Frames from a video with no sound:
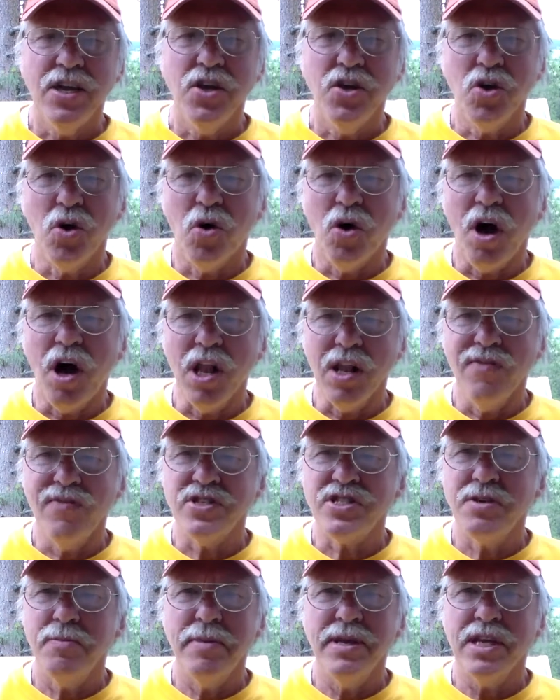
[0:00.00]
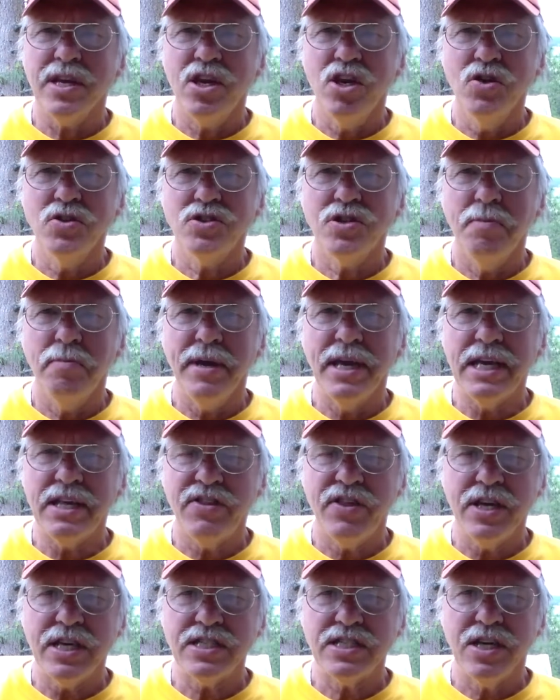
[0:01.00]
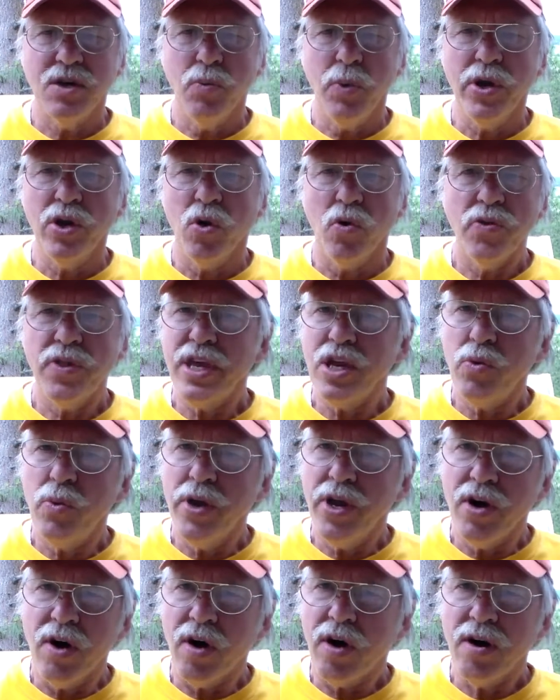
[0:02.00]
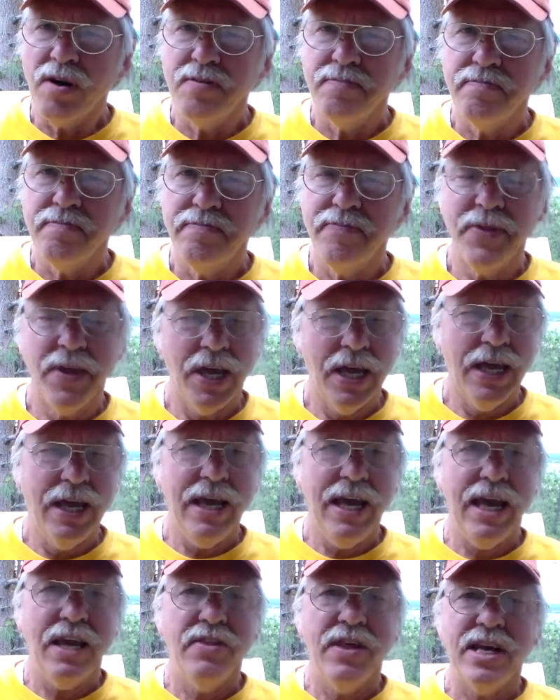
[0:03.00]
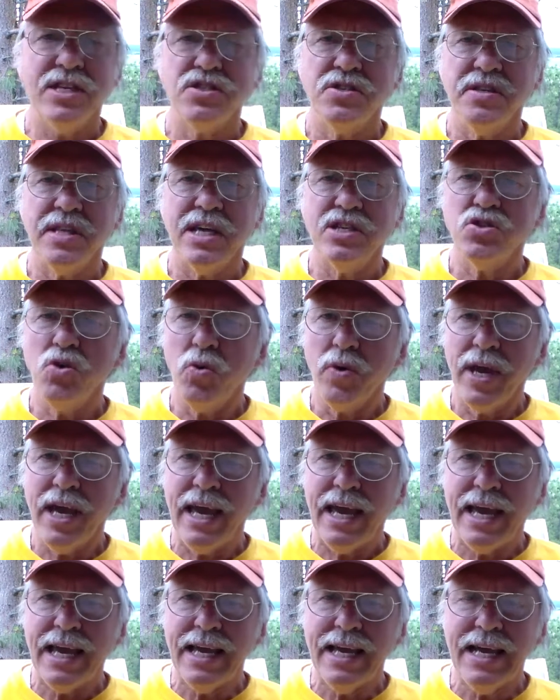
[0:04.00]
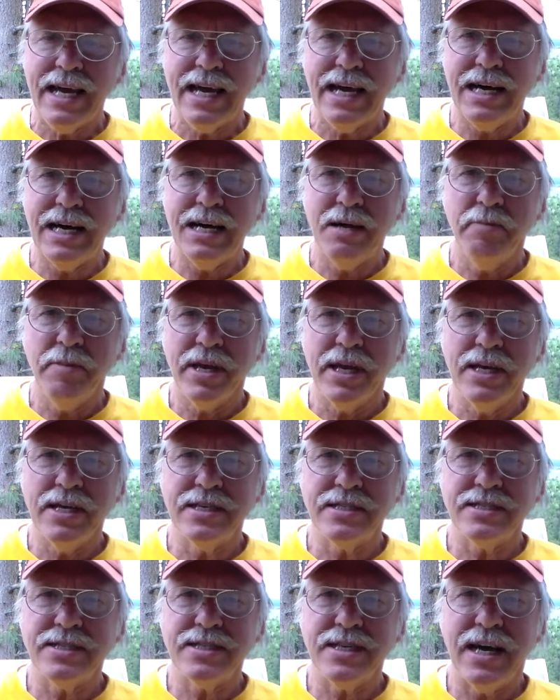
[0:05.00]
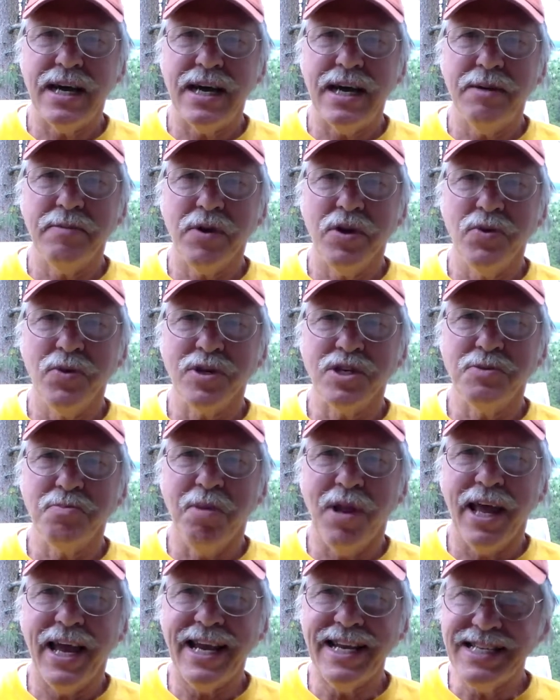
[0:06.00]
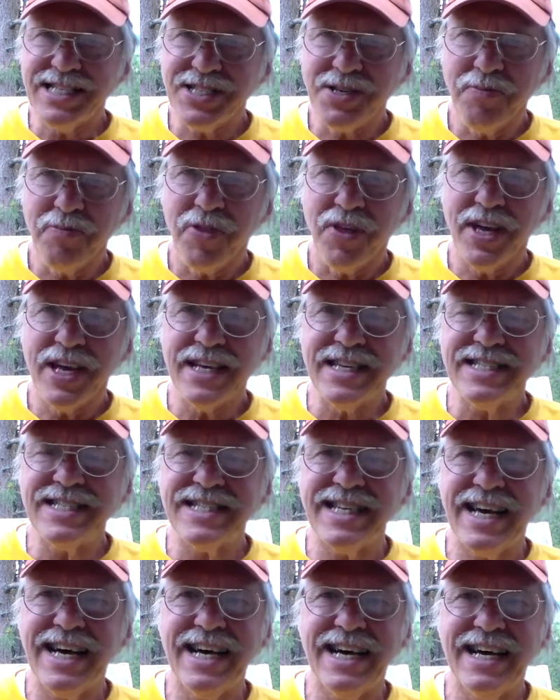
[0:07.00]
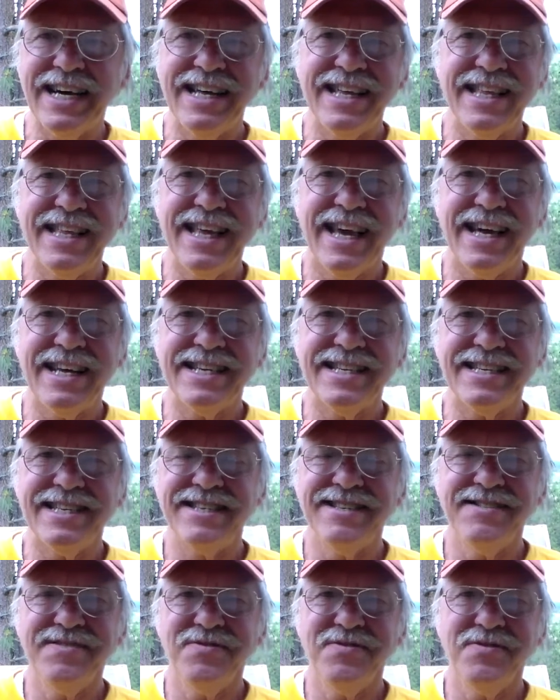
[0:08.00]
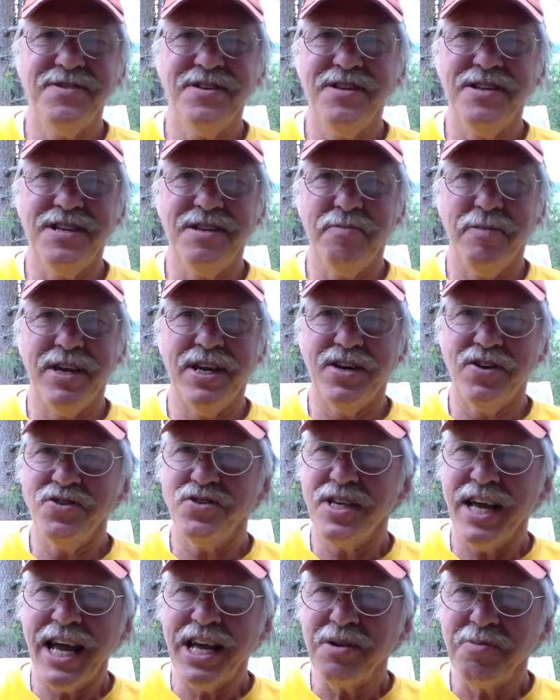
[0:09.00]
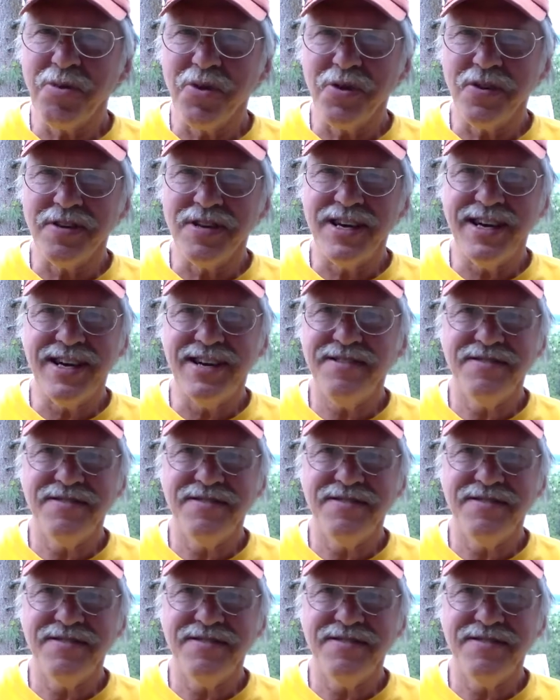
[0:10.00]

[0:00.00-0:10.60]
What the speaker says: You know, all of us have been accused of being things that we don't think we are. And that's okay, because I'm going to explain some things that it'll be understandable.